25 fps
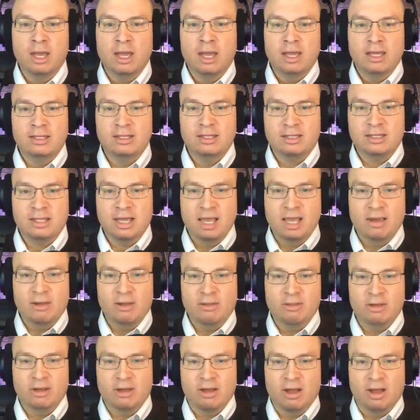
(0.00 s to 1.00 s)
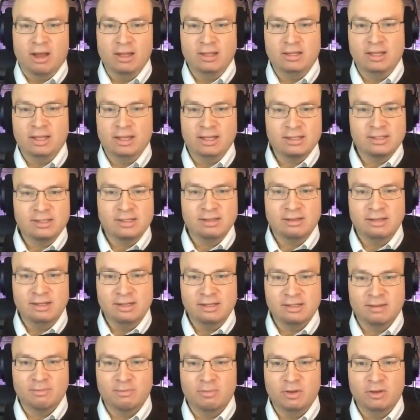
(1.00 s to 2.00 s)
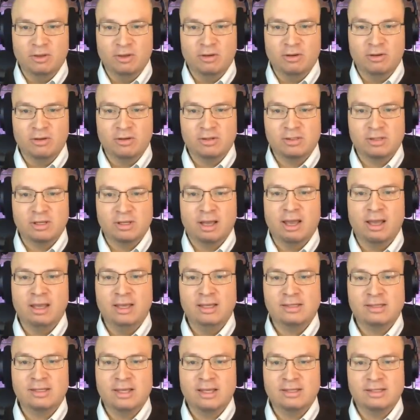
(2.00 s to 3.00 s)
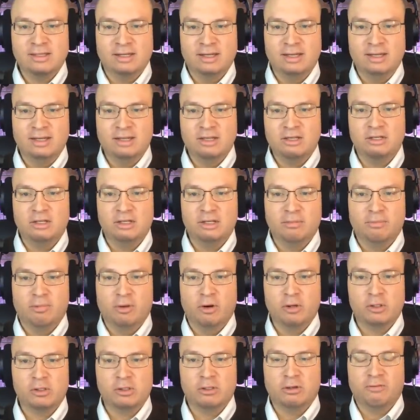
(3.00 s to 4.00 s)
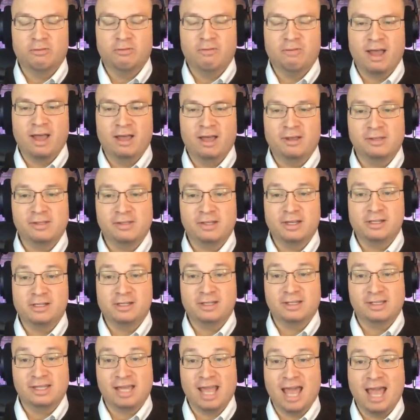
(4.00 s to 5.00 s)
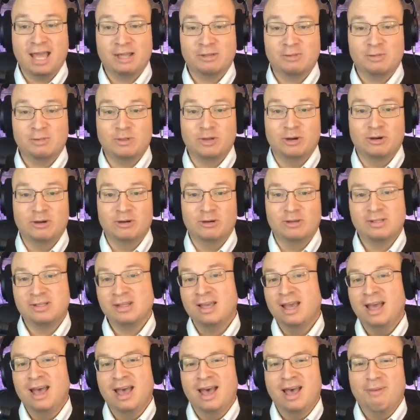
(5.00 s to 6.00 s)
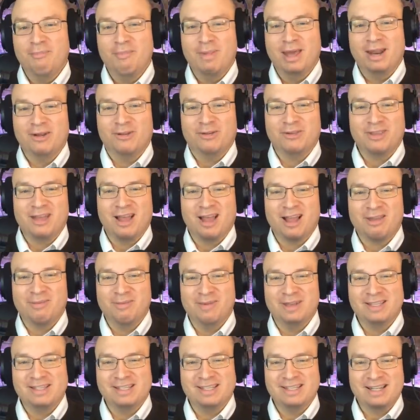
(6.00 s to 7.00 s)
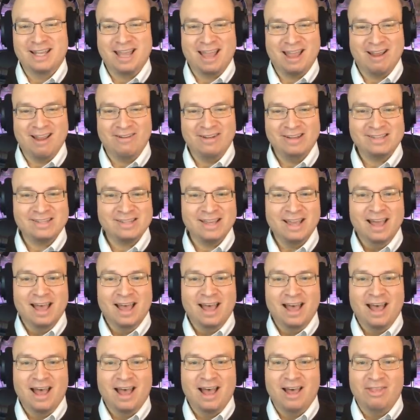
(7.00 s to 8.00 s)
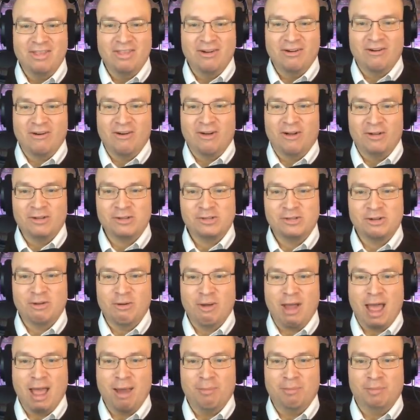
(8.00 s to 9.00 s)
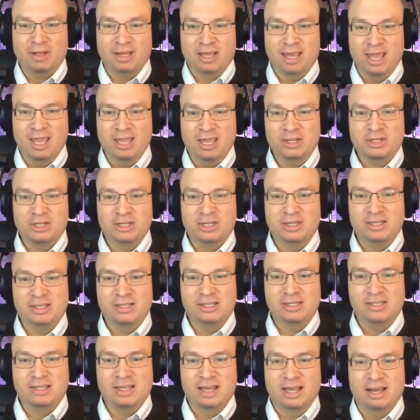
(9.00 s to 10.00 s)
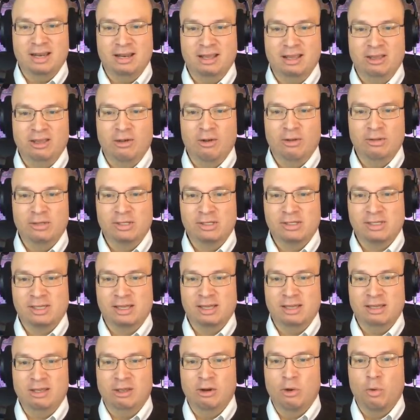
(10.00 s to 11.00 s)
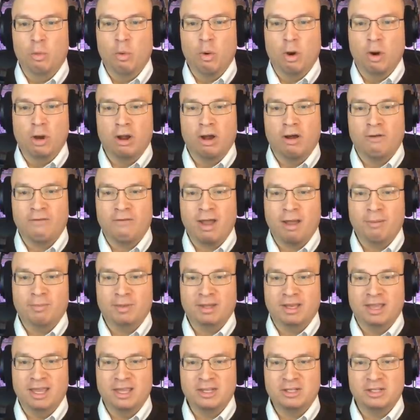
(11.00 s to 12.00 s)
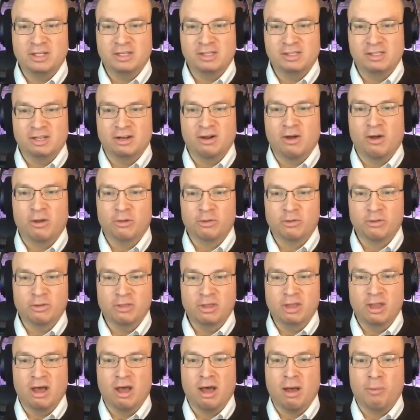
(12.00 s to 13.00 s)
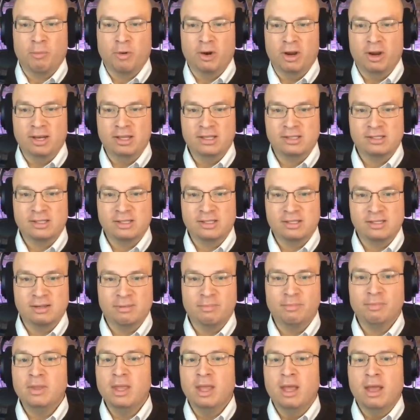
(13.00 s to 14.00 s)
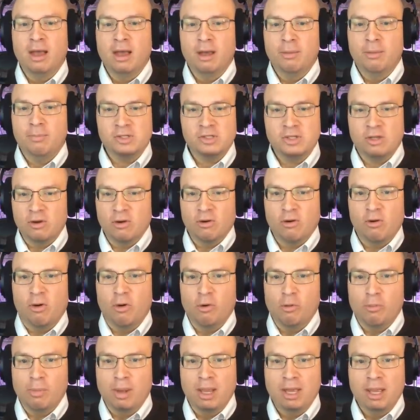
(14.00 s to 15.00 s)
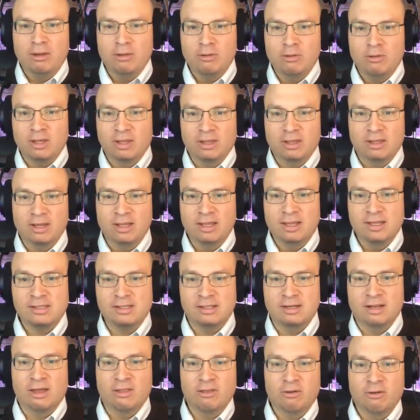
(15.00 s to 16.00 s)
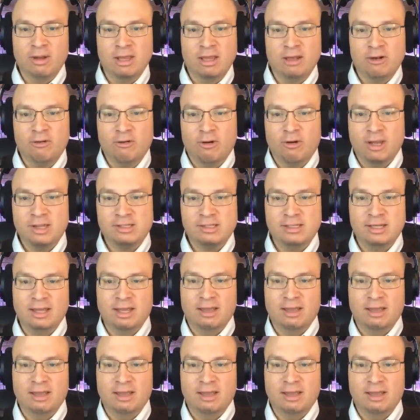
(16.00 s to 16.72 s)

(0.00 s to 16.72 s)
detail the contents of these computers. Uh, he says, in addition to personal files, files such as tax returns, medical documents, and diaries. Uh, there are also applications that, you know, just, uh, you know, one off applications that alter the operating system, obscure homemade utilities, and other interesting